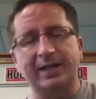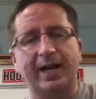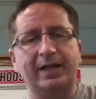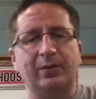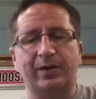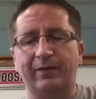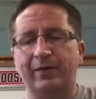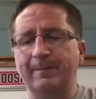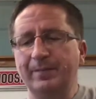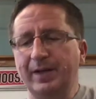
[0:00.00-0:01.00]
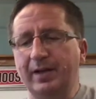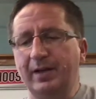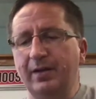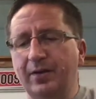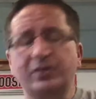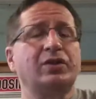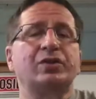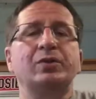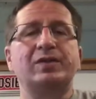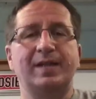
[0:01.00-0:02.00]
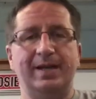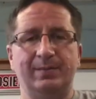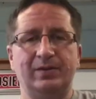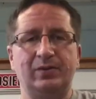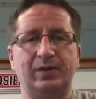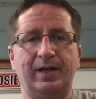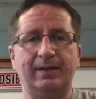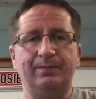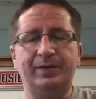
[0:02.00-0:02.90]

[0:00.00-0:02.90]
90 or whatever, those are true statements, okay?